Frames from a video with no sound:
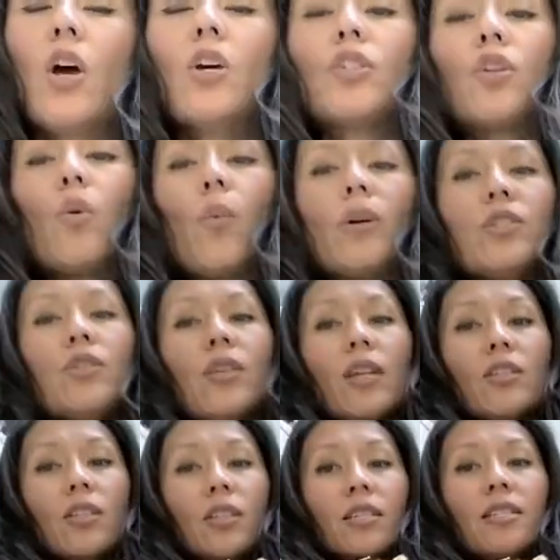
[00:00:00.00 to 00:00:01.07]
So once you get
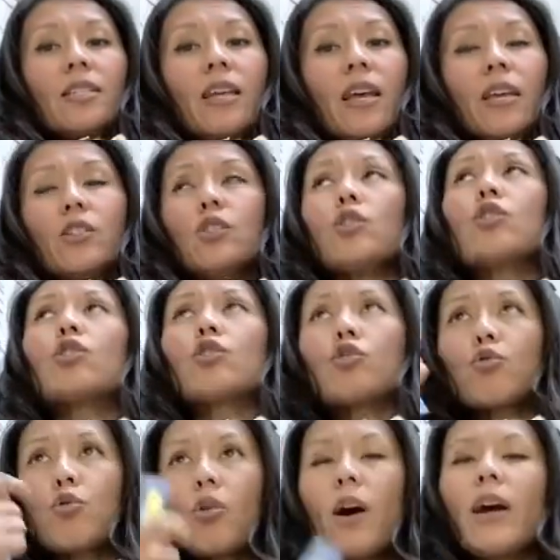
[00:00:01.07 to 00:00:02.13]
to the stage, you just
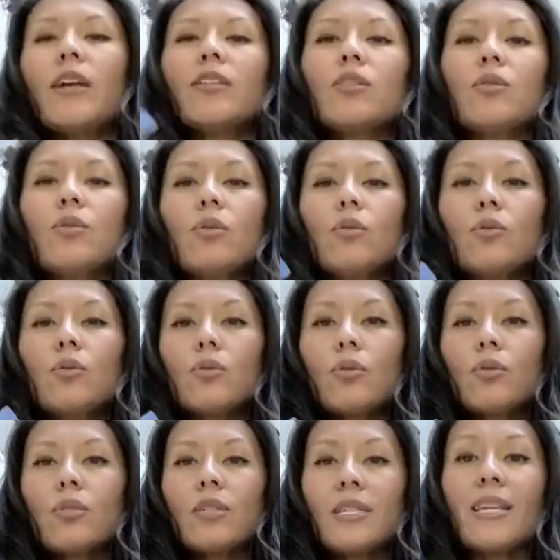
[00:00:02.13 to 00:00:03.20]
try to
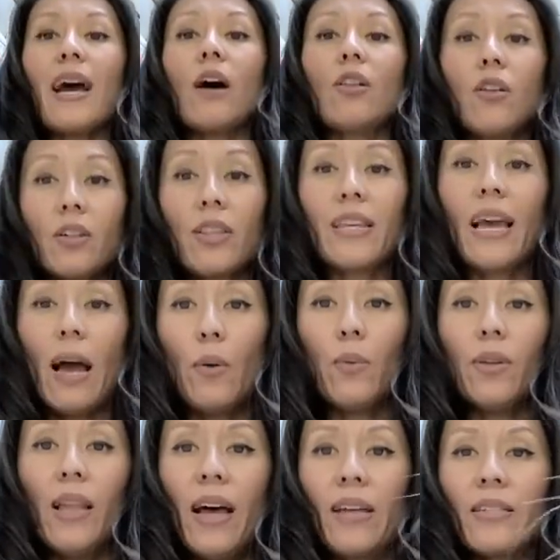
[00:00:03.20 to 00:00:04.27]
see how long the cat will
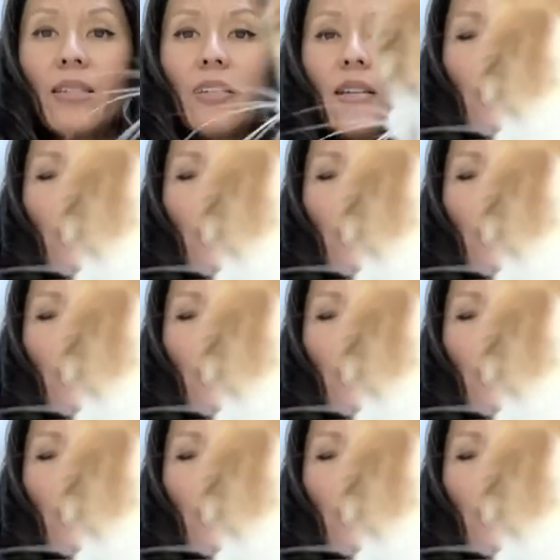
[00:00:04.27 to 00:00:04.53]
last.